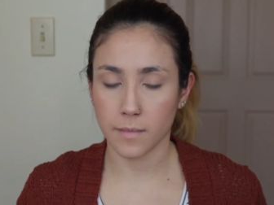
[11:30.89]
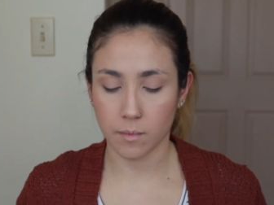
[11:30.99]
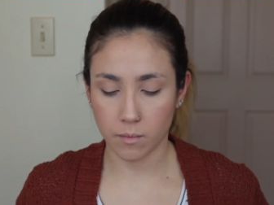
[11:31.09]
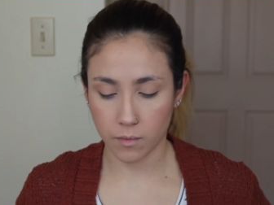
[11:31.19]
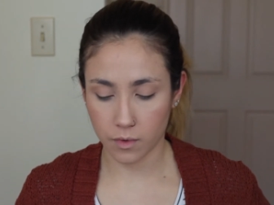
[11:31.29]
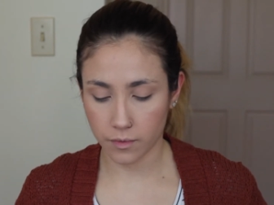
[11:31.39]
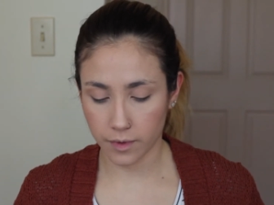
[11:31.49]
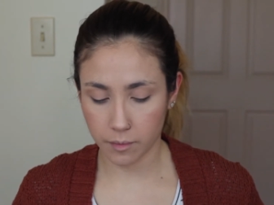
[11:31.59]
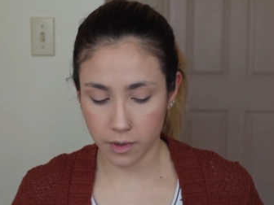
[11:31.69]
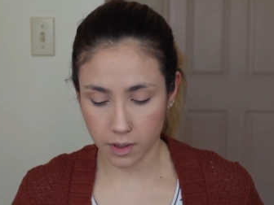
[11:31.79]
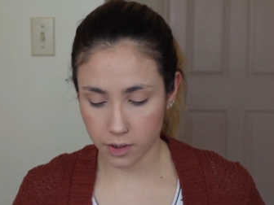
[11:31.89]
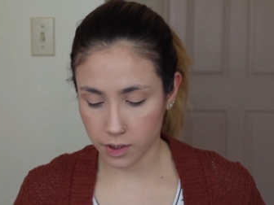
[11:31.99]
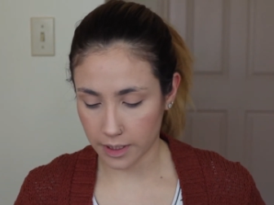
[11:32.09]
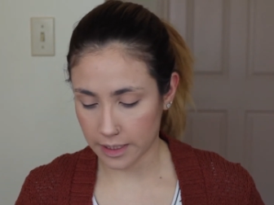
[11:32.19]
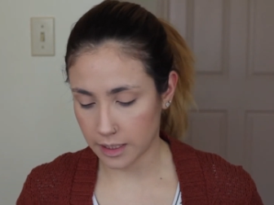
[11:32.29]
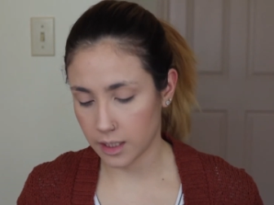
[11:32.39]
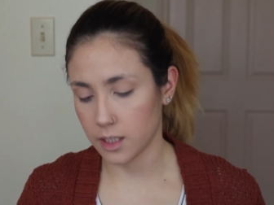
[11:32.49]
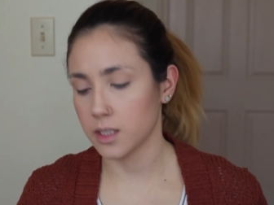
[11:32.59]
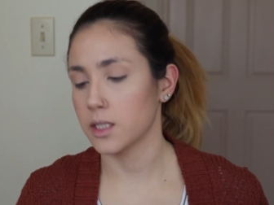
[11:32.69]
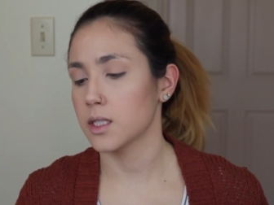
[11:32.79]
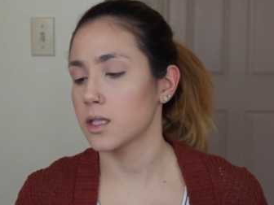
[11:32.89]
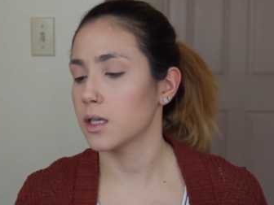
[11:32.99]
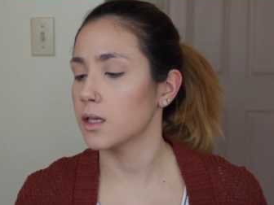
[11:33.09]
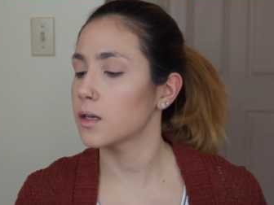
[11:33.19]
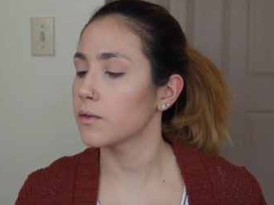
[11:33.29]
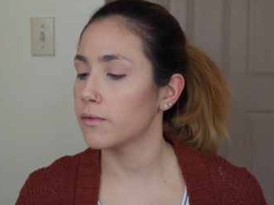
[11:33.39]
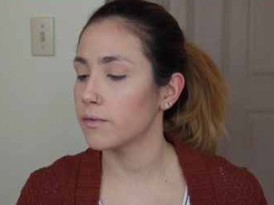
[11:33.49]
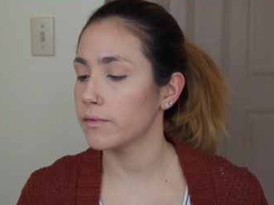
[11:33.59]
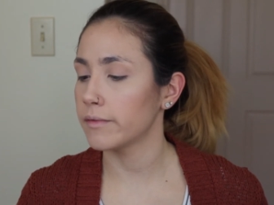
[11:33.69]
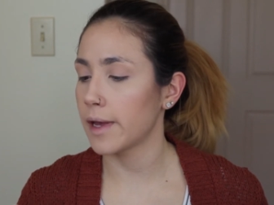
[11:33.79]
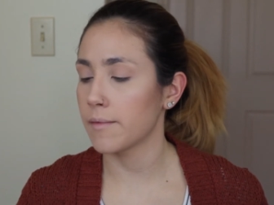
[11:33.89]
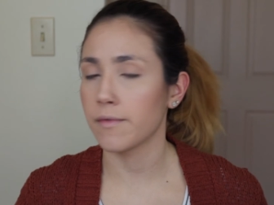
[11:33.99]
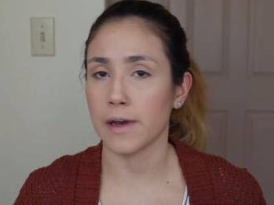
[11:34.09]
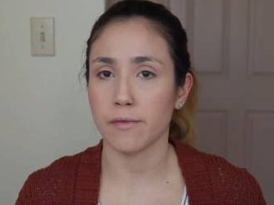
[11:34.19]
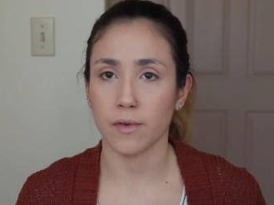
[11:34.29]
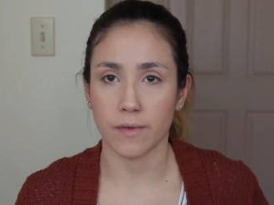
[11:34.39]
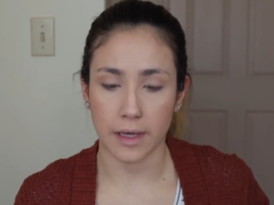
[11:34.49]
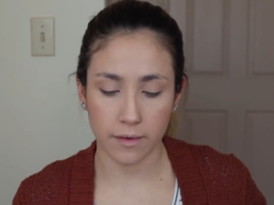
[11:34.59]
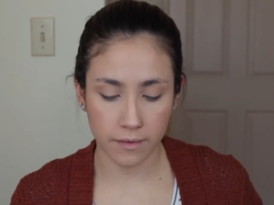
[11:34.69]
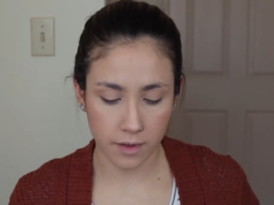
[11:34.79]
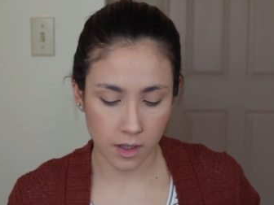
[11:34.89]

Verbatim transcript: Morphe brush and this is the M505